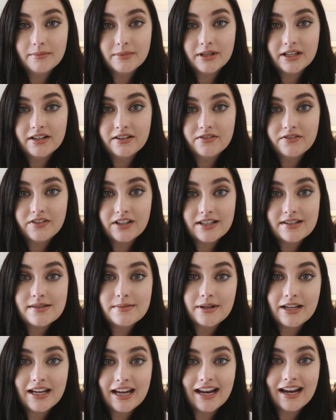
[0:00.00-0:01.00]
I'm gonna
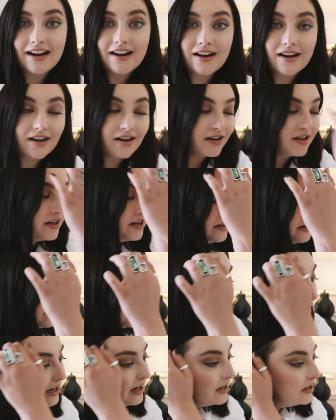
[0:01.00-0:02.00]
fix my hair
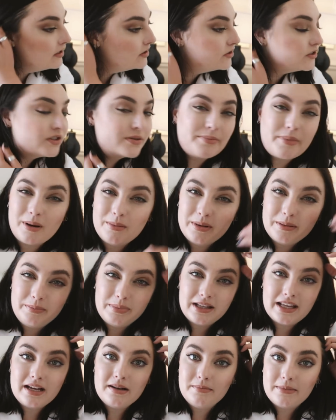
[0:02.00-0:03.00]
and just probably
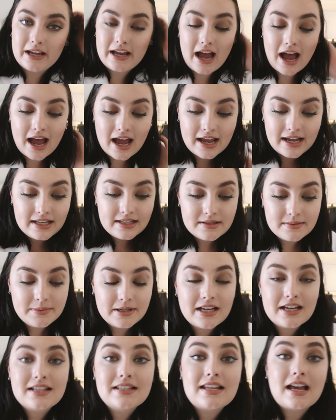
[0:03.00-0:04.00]
play up my eyes
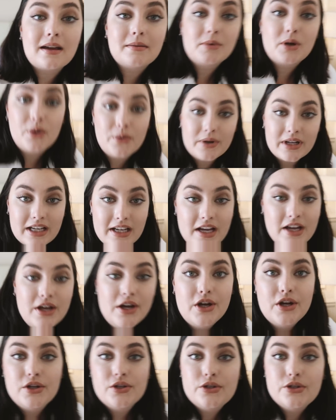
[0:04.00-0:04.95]
because I'm going